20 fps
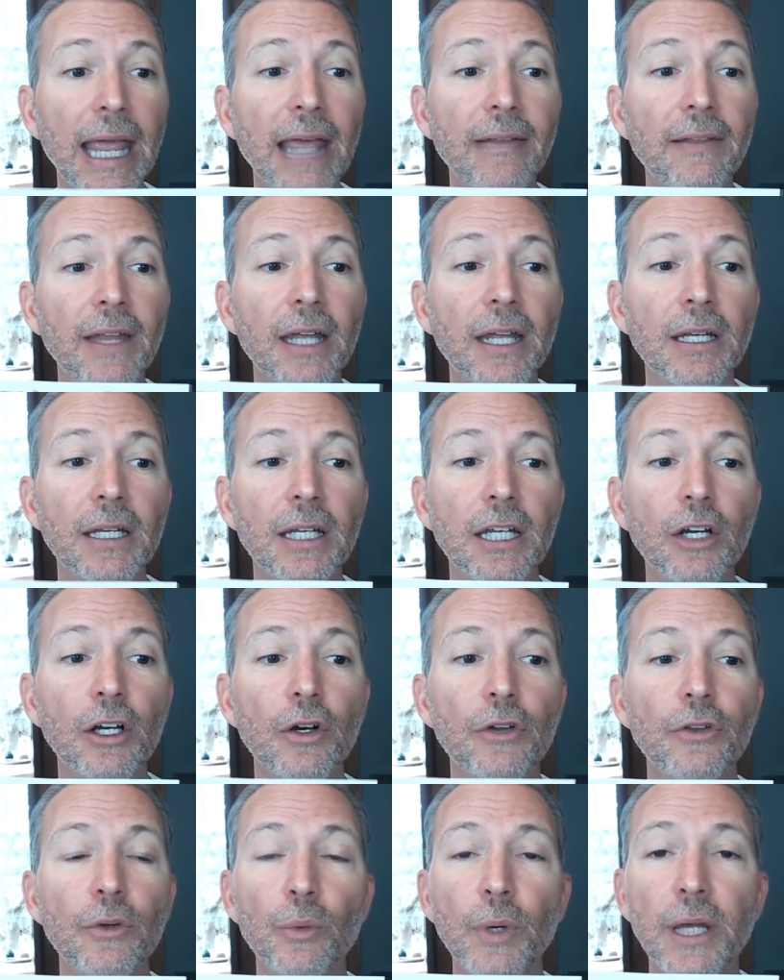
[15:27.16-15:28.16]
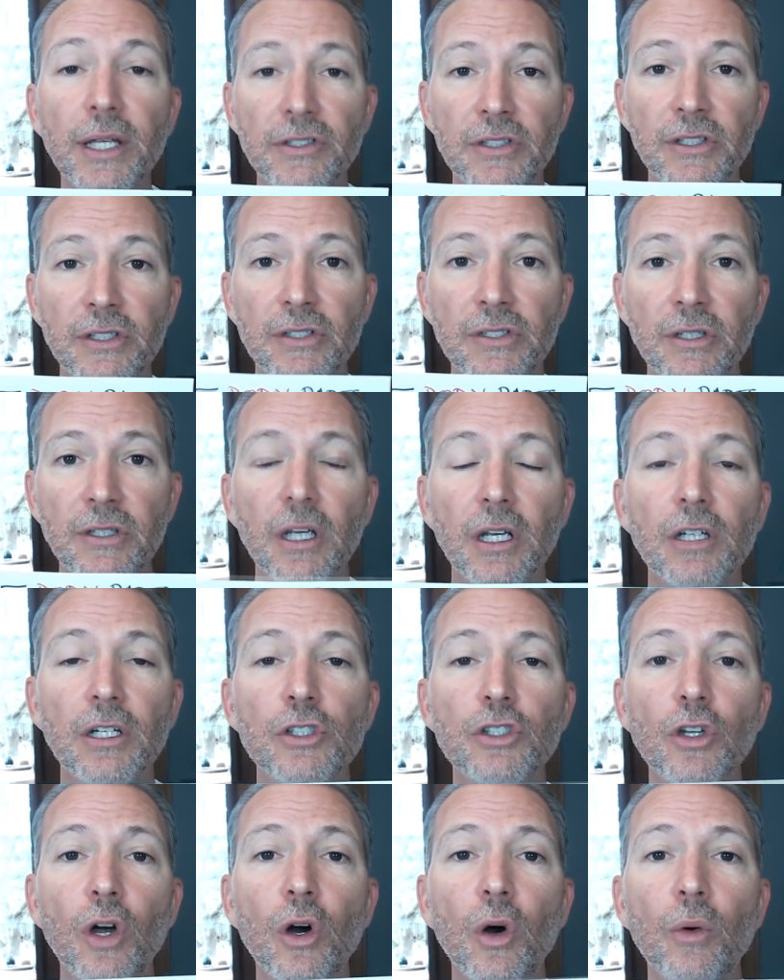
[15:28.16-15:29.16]
And then here are the risks.
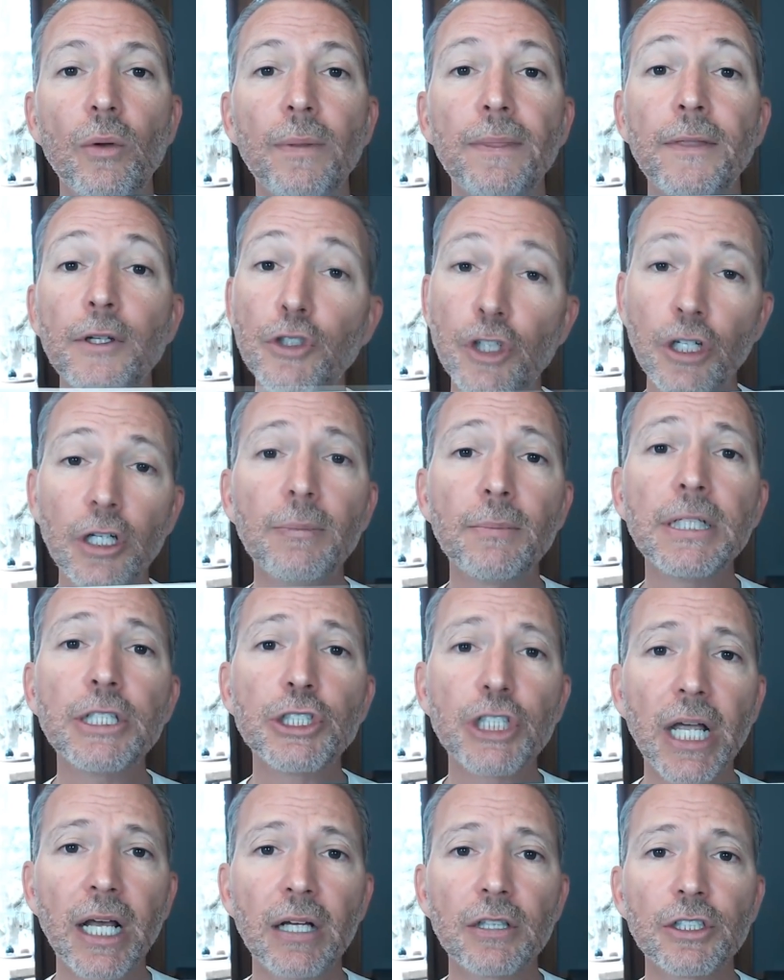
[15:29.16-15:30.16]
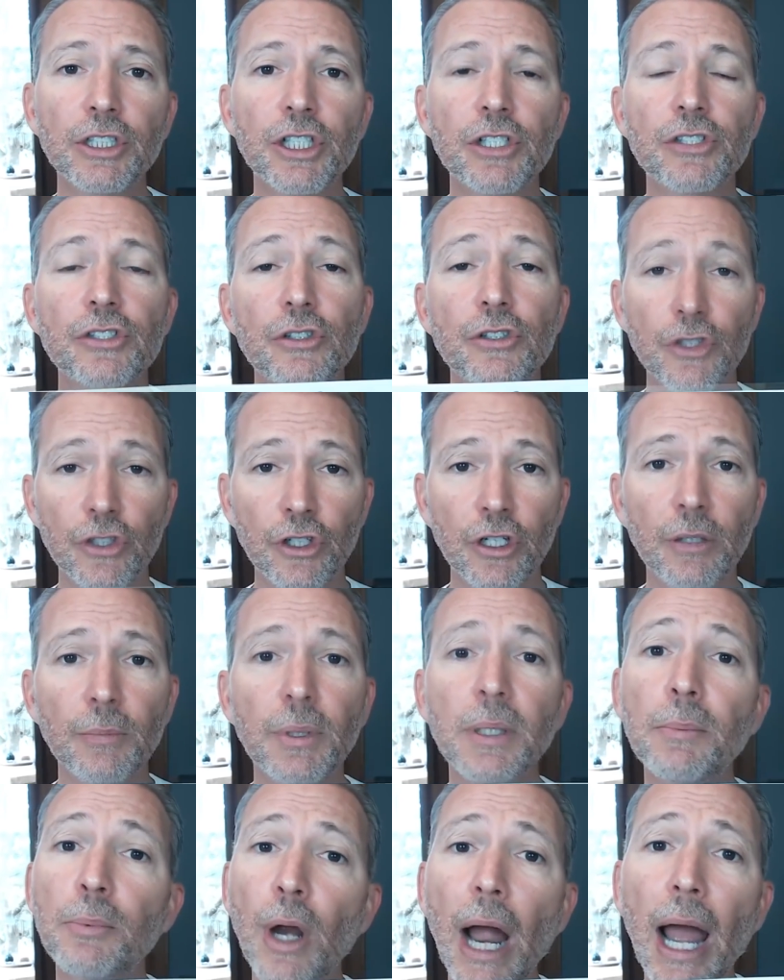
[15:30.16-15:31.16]
So there's going to be challenges, there's going to
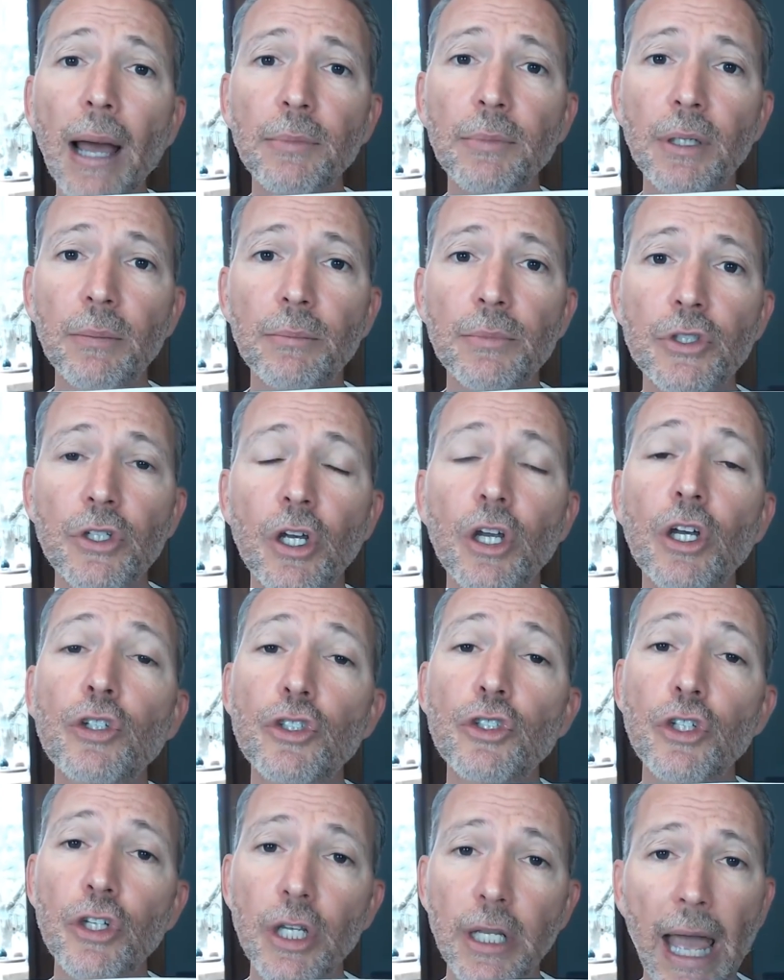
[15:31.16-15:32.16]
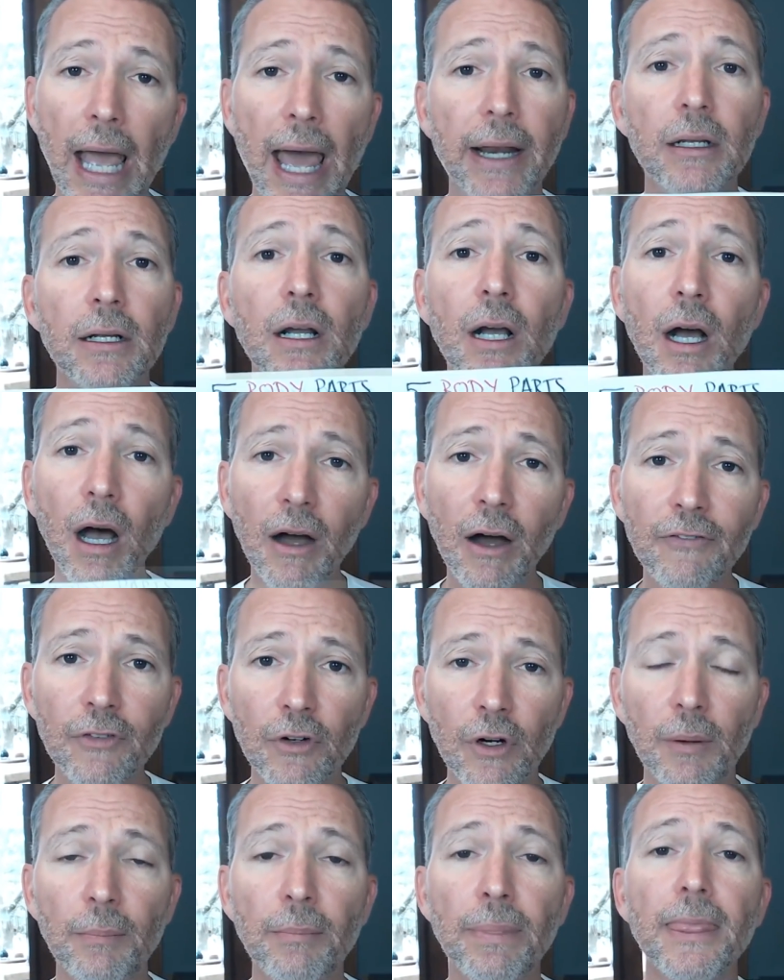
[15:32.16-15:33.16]
be problems, so you got to
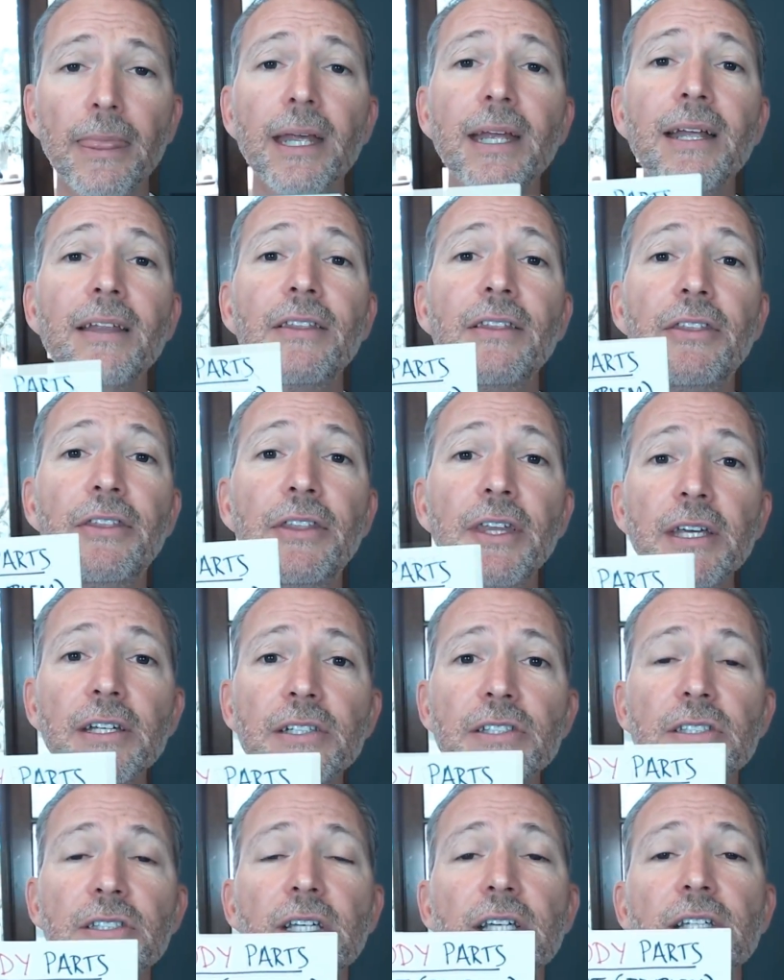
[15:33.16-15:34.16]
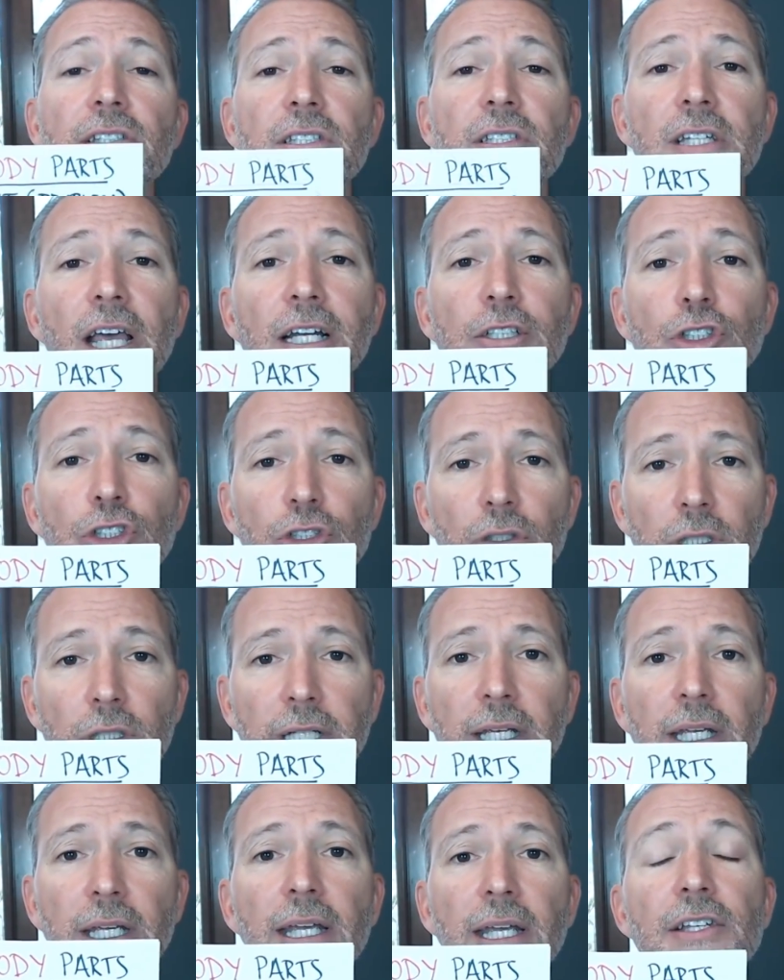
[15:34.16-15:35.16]
cover them. This
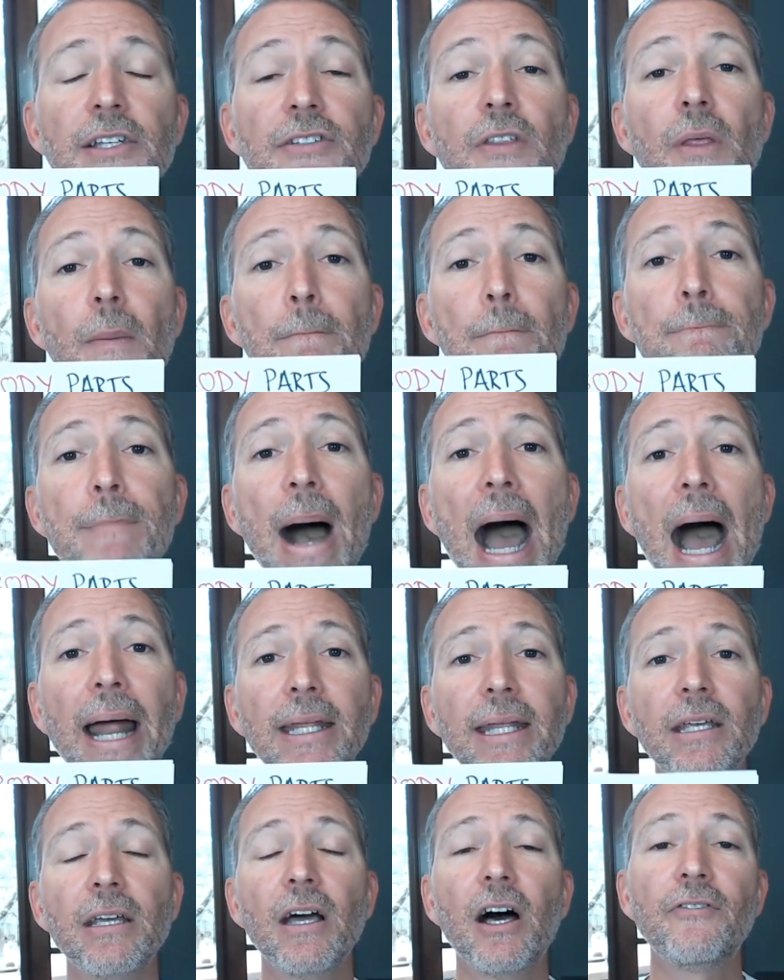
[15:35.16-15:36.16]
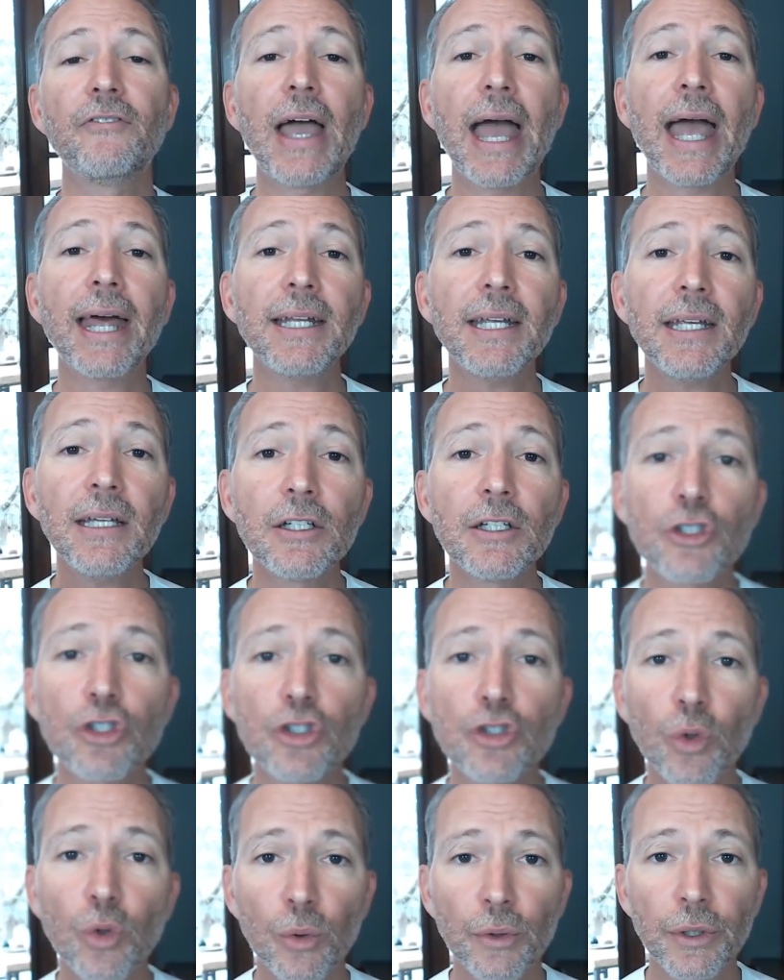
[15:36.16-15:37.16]
essentially is the body of any
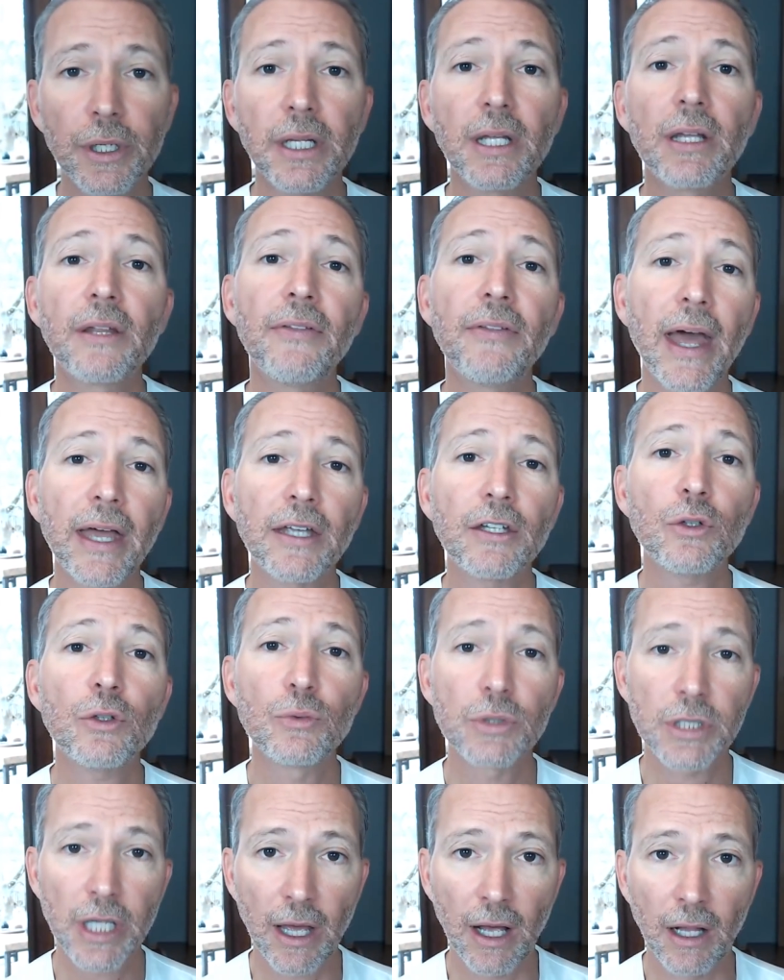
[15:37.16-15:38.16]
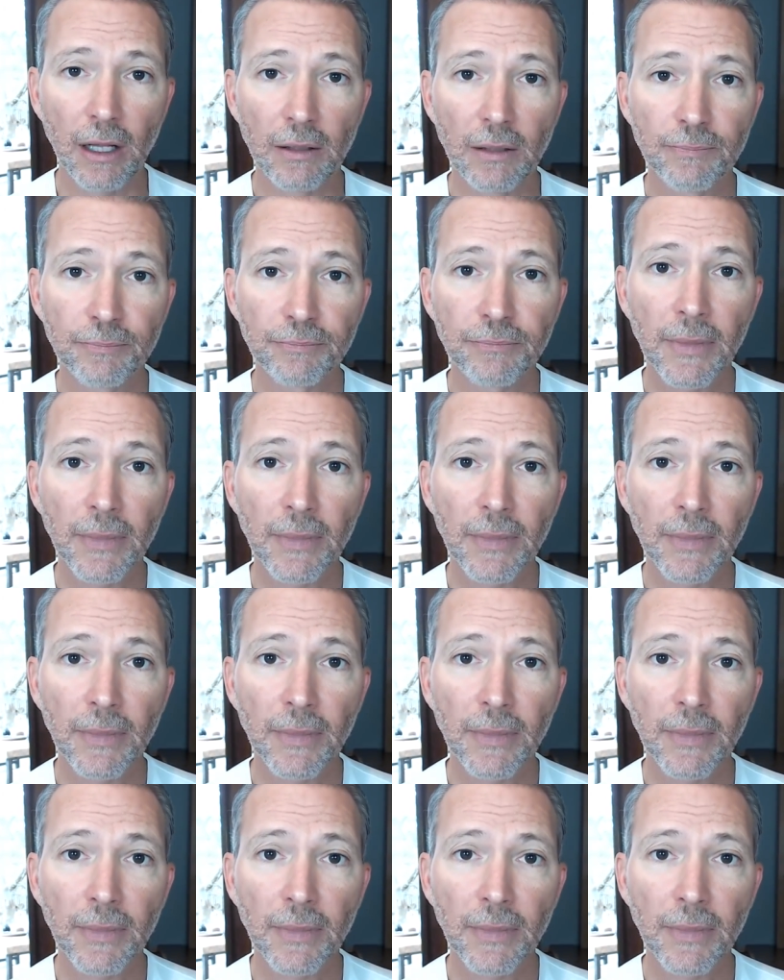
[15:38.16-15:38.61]
story that you tell.